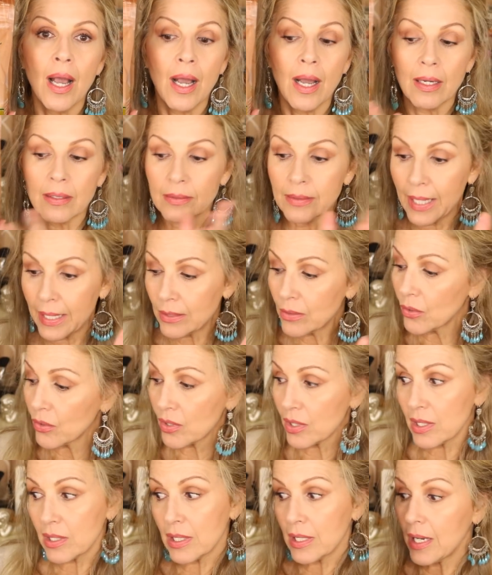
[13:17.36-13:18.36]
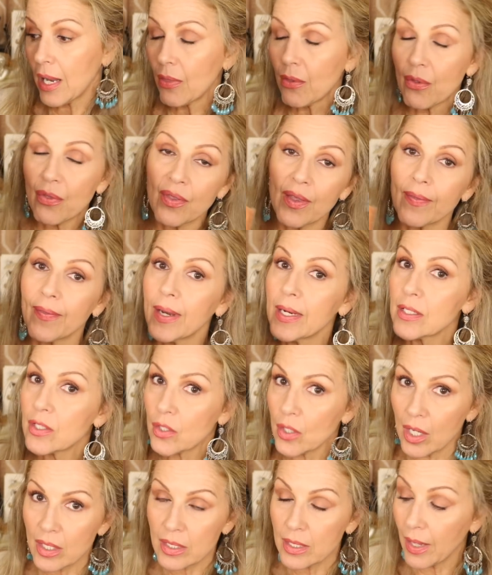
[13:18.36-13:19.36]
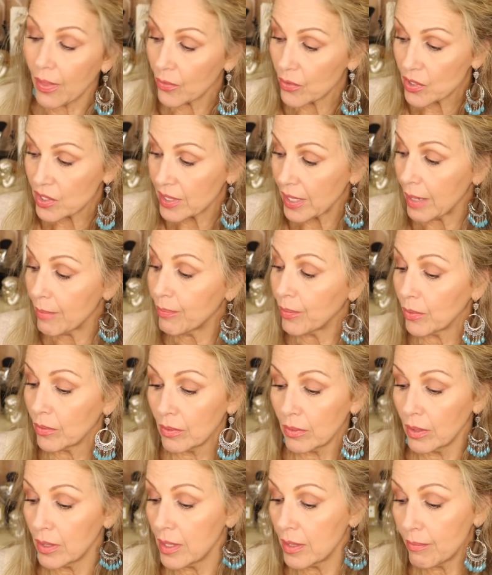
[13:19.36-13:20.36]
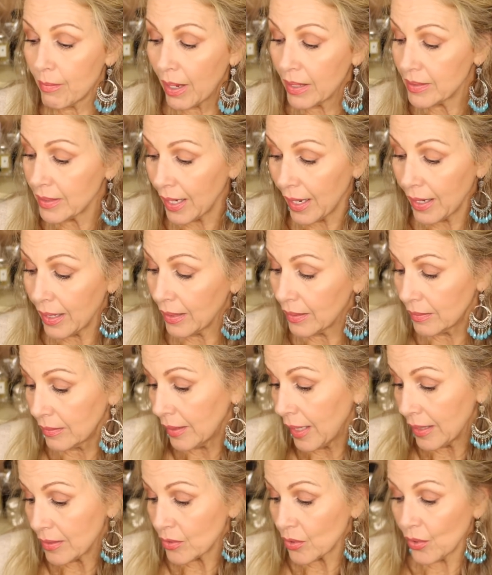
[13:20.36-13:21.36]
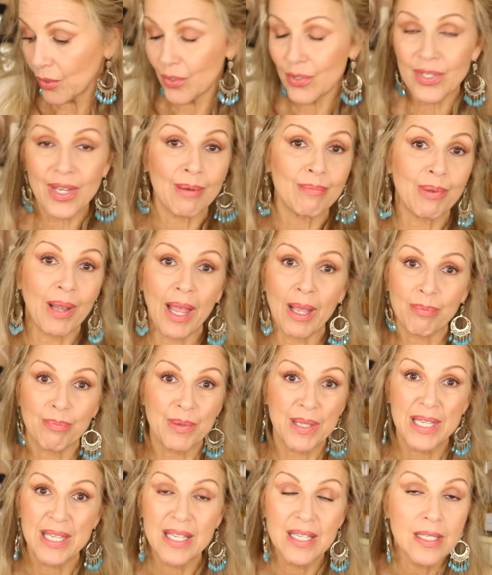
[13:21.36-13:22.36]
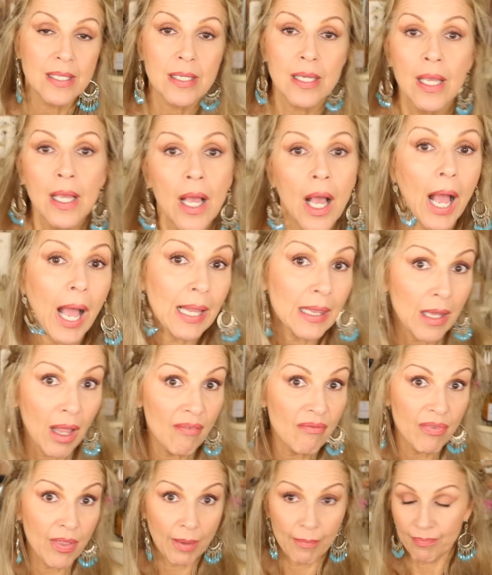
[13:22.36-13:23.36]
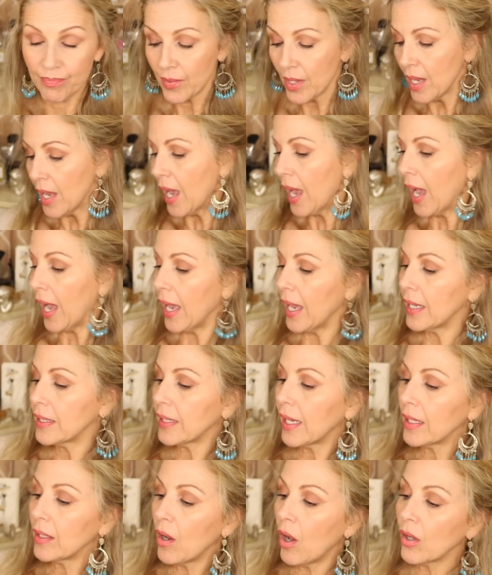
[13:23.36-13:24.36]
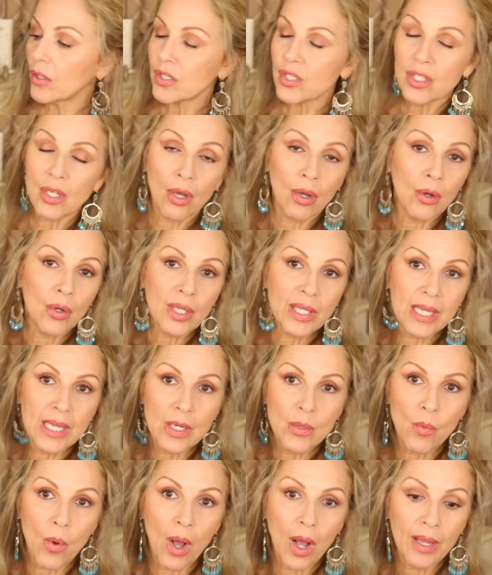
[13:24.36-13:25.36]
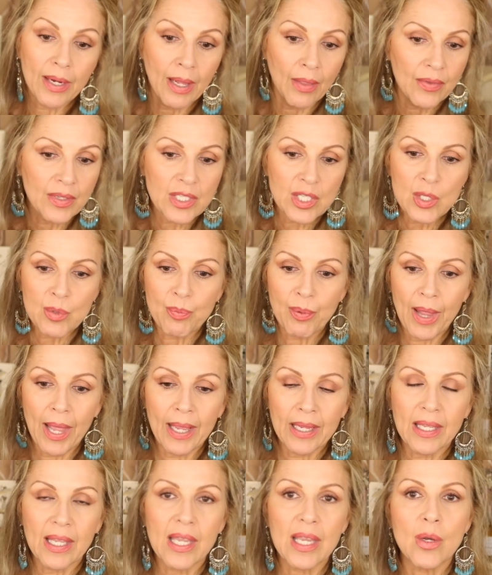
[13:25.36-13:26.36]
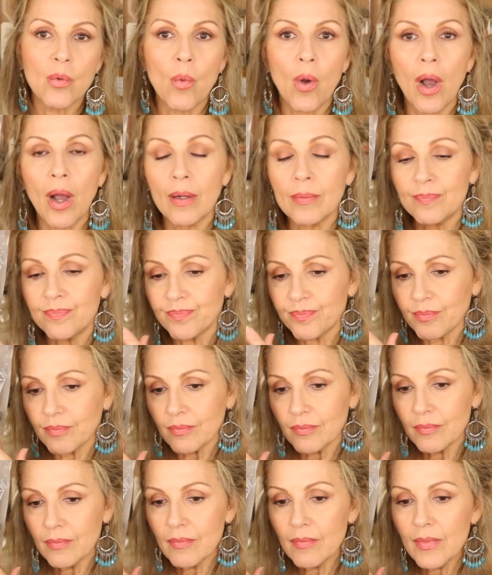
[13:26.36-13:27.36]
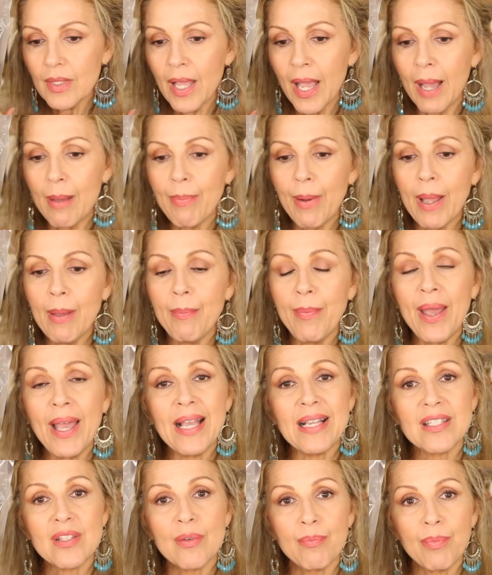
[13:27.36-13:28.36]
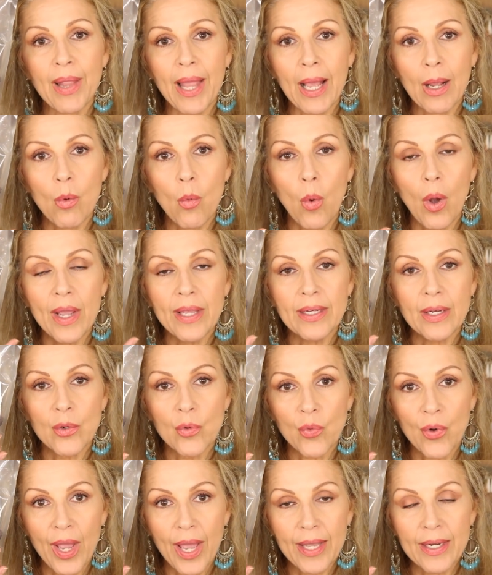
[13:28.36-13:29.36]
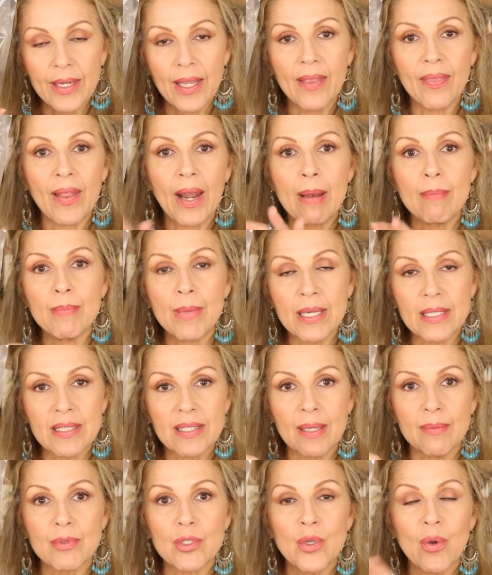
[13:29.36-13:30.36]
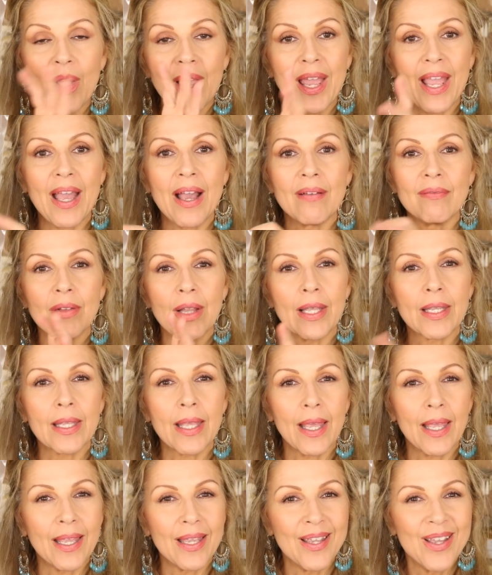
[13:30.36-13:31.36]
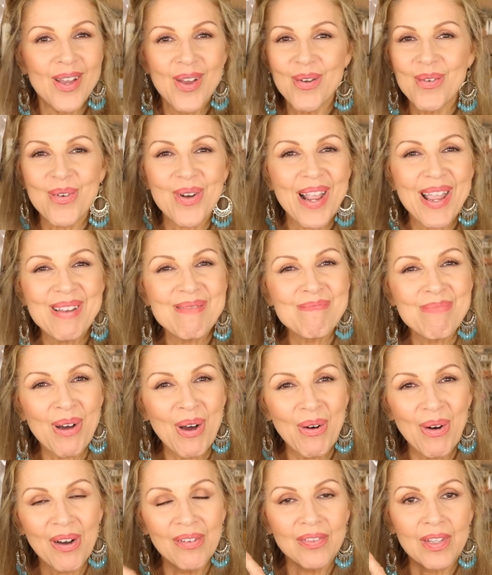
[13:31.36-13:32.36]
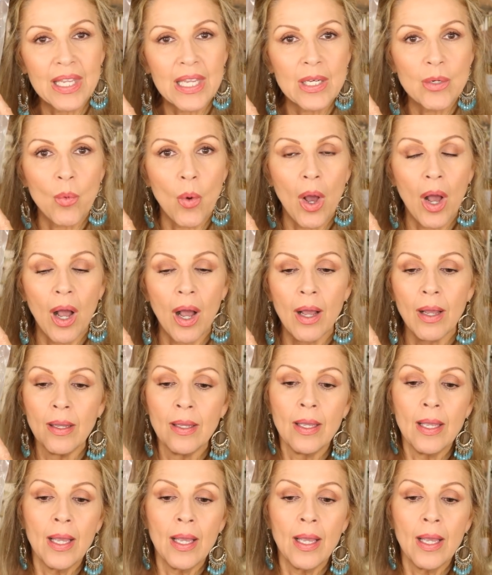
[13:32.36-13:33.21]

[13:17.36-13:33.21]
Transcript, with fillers: Lentils is another thing that is another staple in my diet. Lentils and black beans, I love them. And I also, quinoa, now this is black quinoa. I buy bags of black, white, and red, and then I mix them so I have like a rainbow of quinoa.